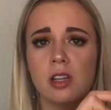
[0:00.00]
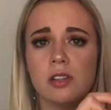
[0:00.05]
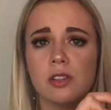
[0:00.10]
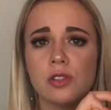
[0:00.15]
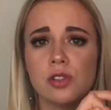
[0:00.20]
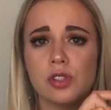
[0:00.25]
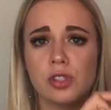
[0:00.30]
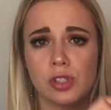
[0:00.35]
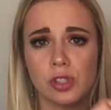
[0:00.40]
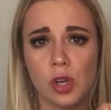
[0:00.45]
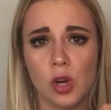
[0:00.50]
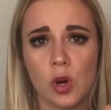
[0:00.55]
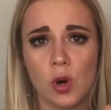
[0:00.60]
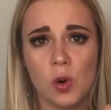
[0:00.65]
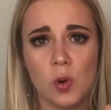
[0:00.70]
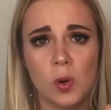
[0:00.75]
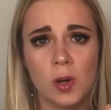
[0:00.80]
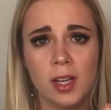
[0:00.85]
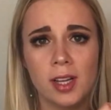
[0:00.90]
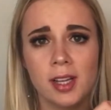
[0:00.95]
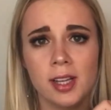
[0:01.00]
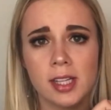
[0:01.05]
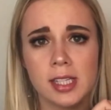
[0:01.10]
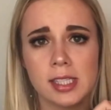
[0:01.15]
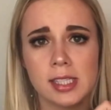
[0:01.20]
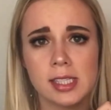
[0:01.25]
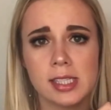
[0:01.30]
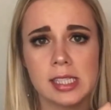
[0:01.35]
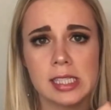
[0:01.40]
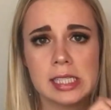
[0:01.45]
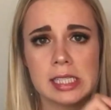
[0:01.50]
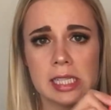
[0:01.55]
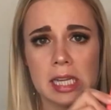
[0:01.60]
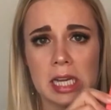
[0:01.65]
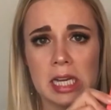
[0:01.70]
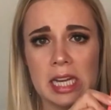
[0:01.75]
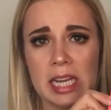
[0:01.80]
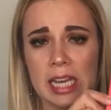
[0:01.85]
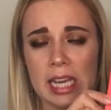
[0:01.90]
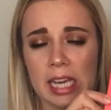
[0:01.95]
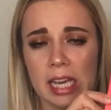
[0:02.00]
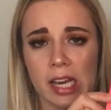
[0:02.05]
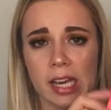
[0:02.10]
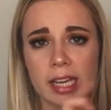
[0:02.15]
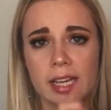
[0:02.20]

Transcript: So stunning.